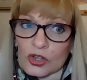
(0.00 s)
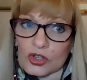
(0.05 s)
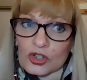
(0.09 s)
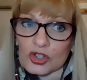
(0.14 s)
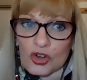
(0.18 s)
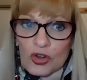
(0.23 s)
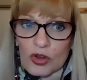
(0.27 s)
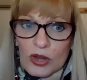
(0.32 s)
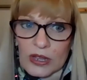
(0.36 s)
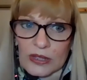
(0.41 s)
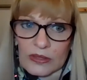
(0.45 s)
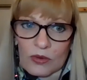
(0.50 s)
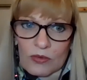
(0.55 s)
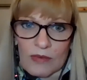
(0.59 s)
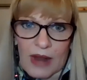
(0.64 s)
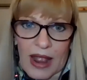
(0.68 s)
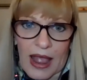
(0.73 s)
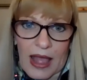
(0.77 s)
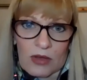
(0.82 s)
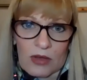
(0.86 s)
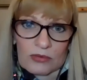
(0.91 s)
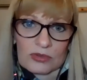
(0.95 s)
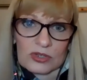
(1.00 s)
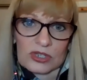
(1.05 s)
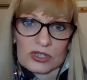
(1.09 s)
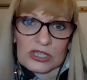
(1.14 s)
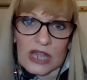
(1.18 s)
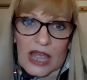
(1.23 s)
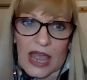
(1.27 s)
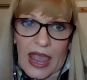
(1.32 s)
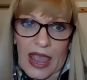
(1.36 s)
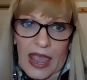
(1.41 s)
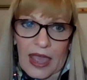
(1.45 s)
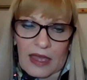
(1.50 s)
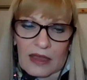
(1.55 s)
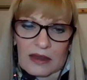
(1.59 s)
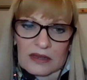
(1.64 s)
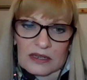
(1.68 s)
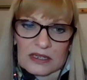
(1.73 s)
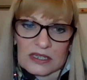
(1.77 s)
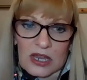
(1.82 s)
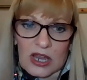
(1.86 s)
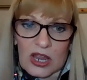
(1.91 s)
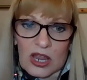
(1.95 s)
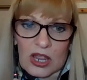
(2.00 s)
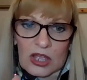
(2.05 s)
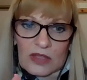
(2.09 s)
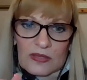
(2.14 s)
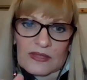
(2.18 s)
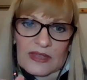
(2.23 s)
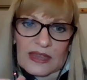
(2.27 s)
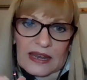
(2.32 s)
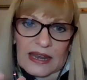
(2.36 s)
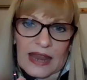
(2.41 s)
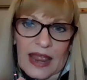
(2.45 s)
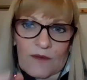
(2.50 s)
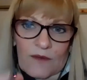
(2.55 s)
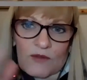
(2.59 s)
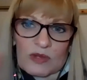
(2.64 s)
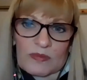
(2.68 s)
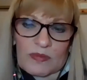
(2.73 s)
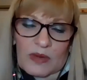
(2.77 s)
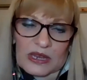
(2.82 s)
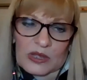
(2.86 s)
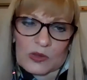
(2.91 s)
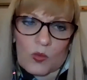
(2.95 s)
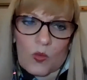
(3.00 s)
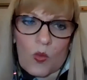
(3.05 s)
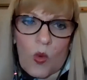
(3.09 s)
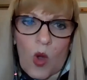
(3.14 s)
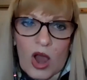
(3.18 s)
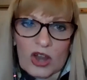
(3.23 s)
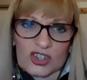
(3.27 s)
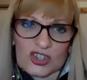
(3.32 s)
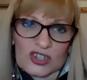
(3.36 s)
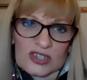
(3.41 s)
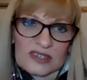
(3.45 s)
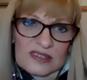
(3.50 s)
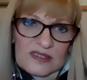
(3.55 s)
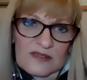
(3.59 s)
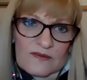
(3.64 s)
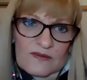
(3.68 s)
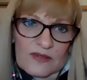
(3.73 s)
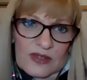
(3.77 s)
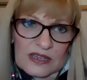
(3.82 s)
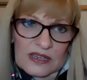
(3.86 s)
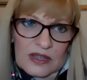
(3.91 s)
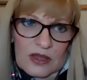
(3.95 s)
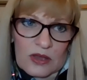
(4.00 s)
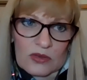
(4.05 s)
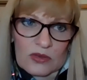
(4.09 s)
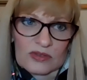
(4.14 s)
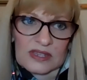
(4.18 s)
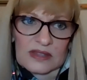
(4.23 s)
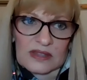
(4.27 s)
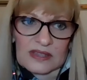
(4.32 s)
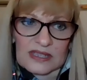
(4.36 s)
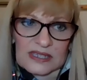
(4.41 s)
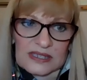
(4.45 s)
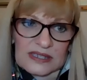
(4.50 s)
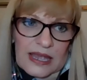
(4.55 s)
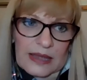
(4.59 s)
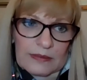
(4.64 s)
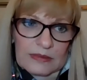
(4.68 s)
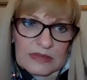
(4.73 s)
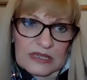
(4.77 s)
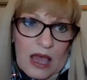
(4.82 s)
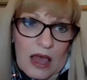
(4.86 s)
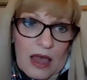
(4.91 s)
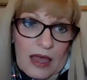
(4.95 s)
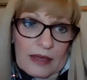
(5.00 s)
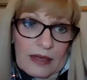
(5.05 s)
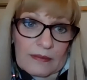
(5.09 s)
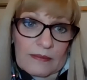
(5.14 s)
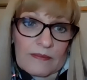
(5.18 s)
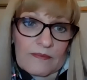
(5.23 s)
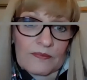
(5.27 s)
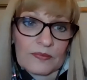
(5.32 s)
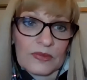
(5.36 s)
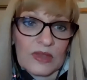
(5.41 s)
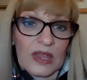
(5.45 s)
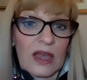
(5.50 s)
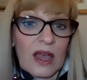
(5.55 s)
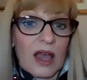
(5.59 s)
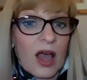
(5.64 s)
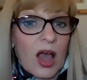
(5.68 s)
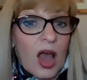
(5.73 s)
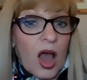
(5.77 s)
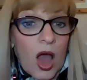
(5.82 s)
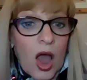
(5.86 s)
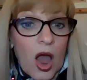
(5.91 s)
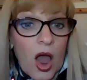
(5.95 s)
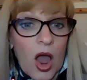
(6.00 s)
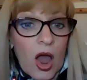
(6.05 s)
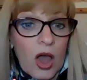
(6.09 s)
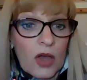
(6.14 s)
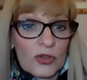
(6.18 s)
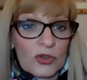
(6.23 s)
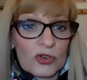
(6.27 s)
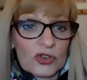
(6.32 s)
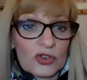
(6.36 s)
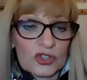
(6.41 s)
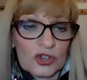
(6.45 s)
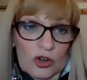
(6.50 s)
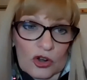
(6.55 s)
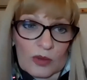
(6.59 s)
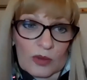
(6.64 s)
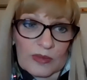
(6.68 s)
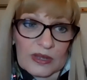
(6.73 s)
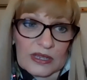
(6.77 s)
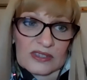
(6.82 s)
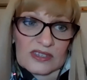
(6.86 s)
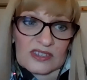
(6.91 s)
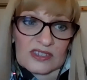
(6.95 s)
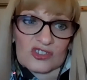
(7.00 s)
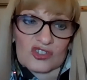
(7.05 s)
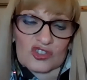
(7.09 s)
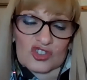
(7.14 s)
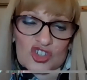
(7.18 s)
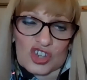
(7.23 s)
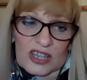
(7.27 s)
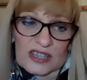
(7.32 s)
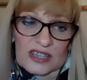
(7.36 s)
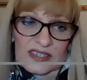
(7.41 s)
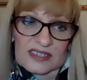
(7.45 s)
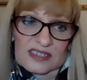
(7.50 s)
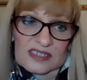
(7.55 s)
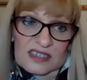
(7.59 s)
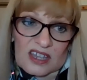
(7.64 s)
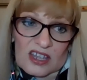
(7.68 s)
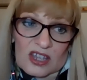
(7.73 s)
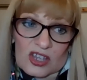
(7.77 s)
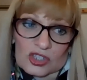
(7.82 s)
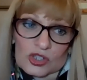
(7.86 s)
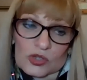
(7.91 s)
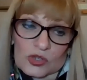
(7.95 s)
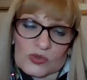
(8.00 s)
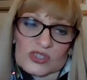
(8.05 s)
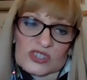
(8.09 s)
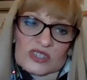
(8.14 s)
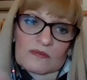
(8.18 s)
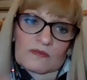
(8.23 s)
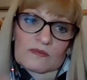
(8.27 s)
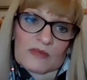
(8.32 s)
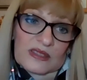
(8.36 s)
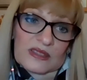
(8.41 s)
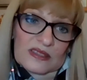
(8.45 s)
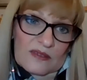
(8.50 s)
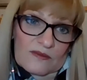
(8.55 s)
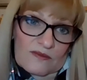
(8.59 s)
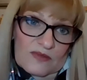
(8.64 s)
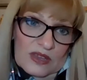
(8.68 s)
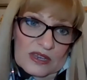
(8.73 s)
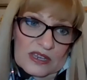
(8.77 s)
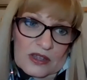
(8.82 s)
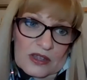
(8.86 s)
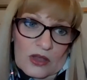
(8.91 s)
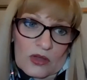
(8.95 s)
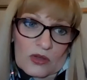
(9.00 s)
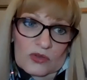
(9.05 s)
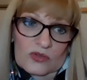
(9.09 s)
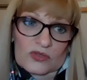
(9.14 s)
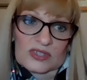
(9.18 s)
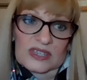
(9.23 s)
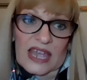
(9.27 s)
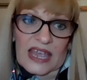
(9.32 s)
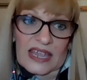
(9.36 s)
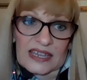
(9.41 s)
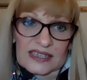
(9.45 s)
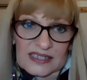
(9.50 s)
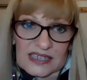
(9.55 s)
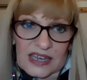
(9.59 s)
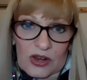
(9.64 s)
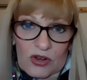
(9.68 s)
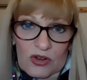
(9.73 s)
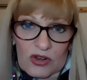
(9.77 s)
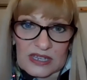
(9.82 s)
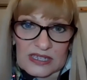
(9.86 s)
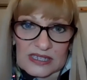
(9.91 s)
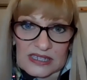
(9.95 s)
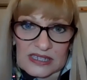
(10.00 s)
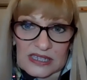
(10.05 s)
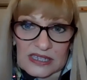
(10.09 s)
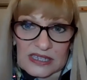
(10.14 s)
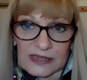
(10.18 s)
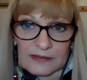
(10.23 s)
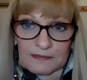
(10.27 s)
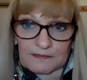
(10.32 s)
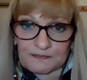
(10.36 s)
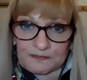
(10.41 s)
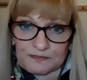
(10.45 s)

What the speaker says: during the round, and then everybody watches the videos at the same time. Other tournaments, just you submit the videos asynchronously,